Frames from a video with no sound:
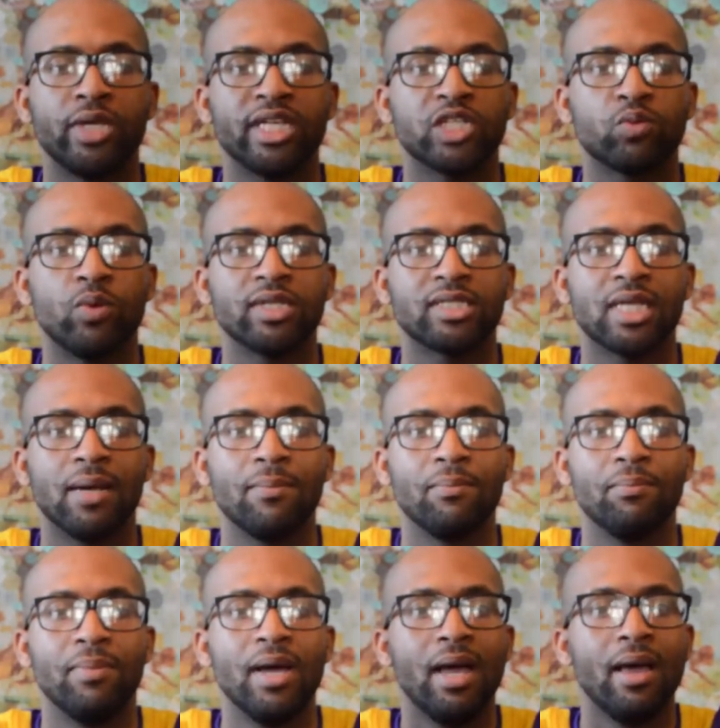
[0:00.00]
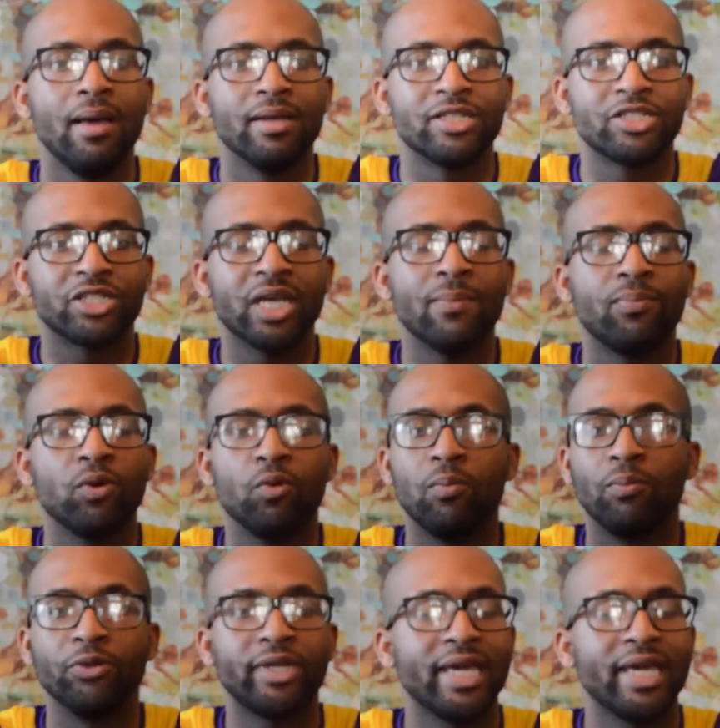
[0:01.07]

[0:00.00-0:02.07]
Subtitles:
They just want something simple.